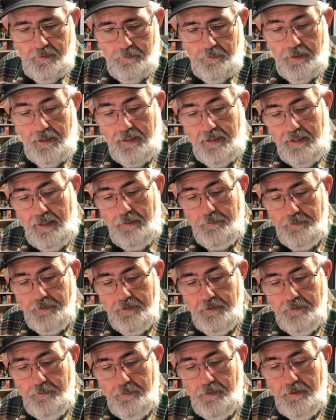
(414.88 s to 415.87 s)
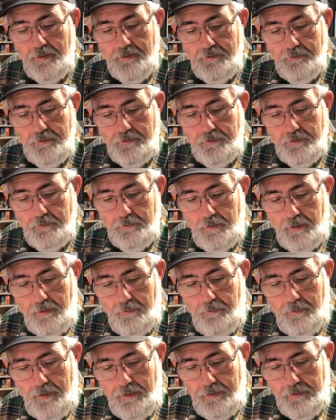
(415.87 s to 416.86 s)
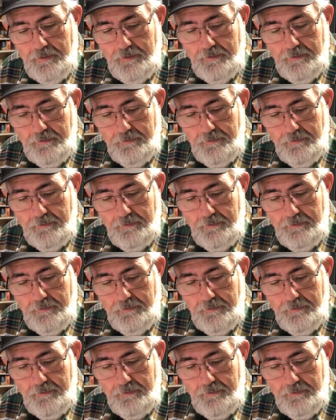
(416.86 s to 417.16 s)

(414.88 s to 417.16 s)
But I captured the bullets, which is what I wanted.